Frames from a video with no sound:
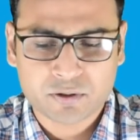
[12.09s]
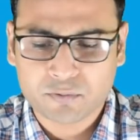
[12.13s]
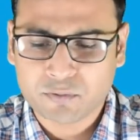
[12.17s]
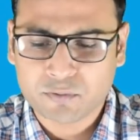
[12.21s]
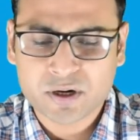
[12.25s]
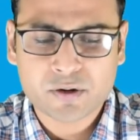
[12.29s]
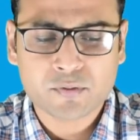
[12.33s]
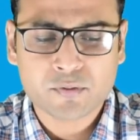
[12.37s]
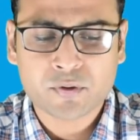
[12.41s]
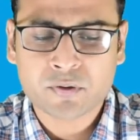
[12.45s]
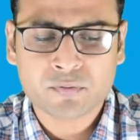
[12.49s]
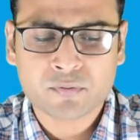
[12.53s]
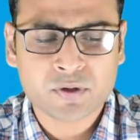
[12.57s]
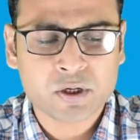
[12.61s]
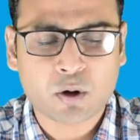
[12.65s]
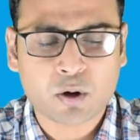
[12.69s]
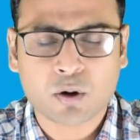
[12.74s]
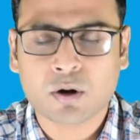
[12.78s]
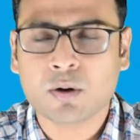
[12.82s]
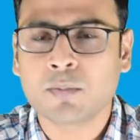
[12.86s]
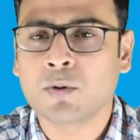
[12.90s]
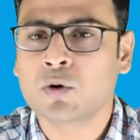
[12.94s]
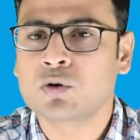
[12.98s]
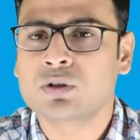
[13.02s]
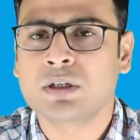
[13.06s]
Whenever we talk
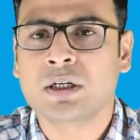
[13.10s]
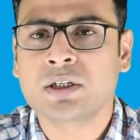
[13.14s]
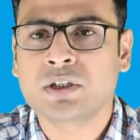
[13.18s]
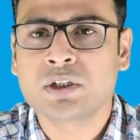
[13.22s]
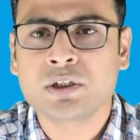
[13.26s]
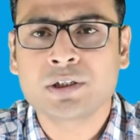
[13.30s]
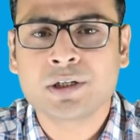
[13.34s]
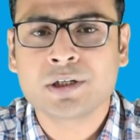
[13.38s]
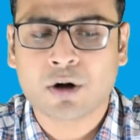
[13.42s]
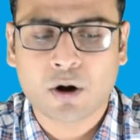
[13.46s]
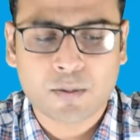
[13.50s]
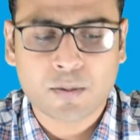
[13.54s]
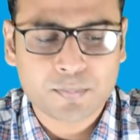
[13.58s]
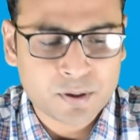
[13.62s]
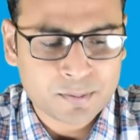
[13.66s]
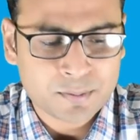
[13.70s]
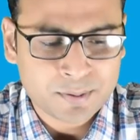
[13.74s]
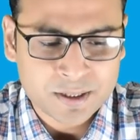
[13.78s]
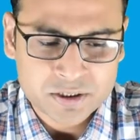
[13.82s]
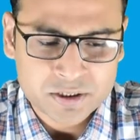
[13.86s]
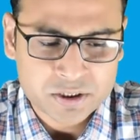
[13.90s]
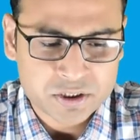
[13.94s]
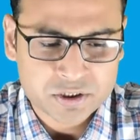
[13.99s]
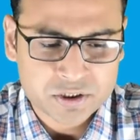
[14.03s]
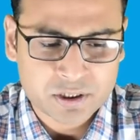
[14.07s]
about search engine
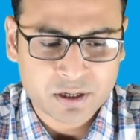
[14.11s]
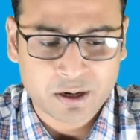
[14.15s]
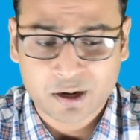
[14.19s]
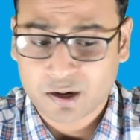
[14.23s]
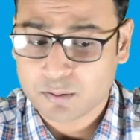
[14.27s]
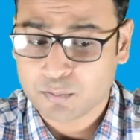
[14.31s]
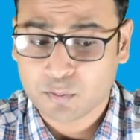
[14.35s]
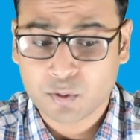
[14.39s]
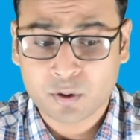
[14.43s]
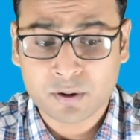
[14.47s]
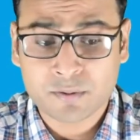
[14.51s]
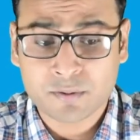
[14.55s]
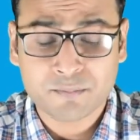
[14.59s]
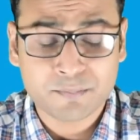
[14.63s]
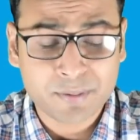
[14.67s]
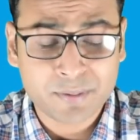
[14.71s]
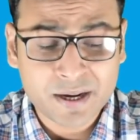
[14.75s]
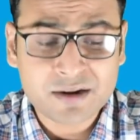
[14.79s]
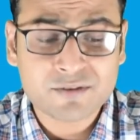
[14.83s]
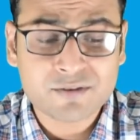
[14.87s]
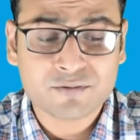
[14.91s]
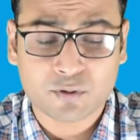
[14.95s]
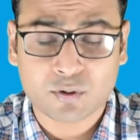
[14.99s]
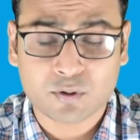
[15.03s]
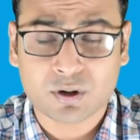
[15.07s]
optimization, our
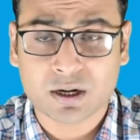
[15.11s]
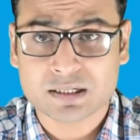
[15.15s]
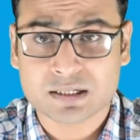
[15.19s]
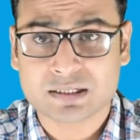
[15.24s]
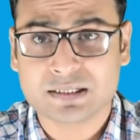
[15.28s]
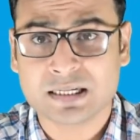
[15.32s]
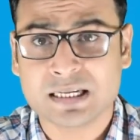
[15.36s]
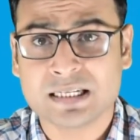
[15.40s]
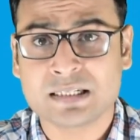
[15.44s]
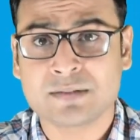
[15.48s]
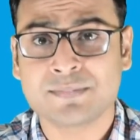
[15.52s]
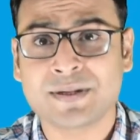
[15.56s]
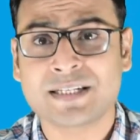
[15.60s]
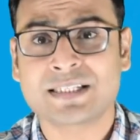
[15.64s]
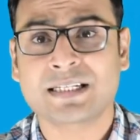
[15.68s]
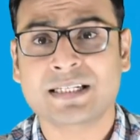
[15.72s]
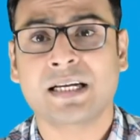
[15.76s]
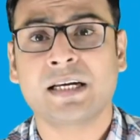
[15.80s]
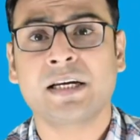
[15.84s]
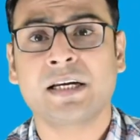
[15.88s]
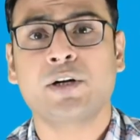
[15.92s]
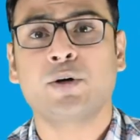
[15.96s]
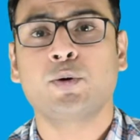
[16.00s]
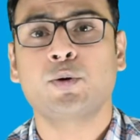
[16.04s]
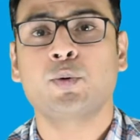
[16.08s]
main focus is
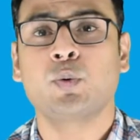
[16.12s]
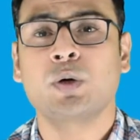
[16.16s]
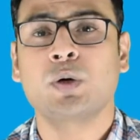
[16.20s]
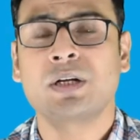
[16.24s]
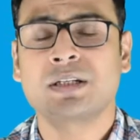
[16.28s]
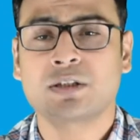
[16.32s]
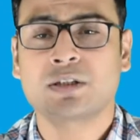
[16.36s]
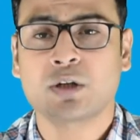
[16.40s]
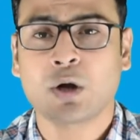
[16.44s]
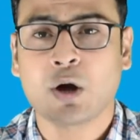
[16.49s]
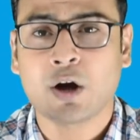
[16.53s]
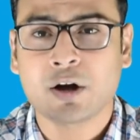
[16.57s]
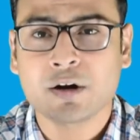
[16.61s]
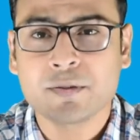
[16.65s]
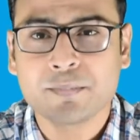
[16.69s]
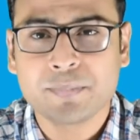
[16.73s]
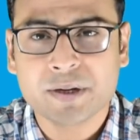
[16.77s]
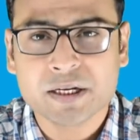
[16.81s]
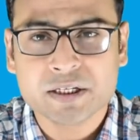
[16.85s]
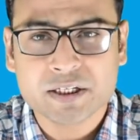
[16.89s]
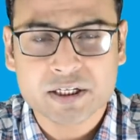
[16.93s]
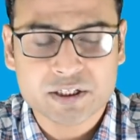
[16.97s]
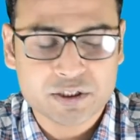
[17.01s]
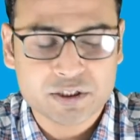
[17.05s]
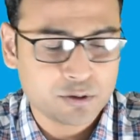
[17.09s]
basically towards
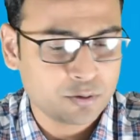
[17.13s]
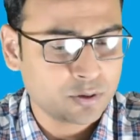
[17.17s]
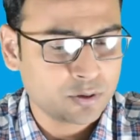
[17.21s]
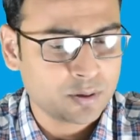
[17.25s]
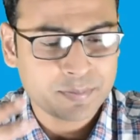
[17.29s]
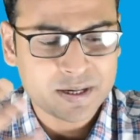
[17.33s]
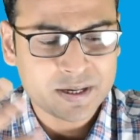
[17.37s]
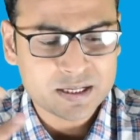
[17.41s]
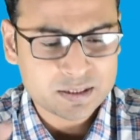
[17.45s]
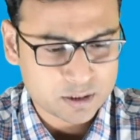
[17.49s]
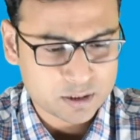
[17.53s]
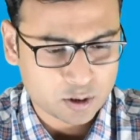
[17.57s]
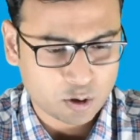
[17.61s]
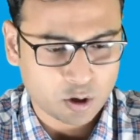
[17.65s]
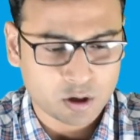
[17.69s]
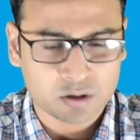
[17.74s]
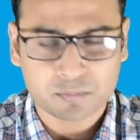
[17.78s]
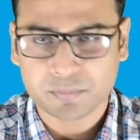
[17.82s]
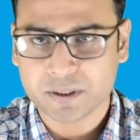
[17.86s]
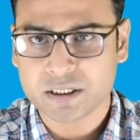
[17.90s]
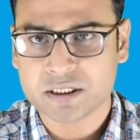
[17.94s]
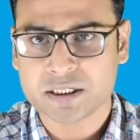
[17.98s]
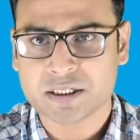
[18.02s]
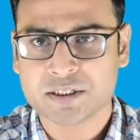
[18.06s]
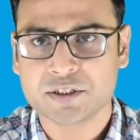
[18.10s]
on-page SEO, the basic
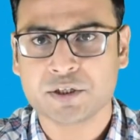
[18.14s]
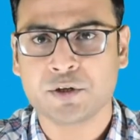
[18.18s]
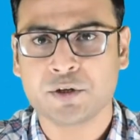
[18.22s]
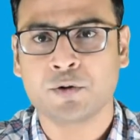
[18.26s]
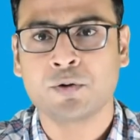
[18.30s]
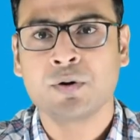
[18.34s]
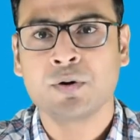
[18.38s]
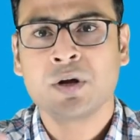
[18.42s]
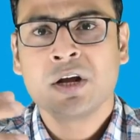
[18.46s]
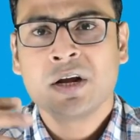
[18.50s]
on-page SEO,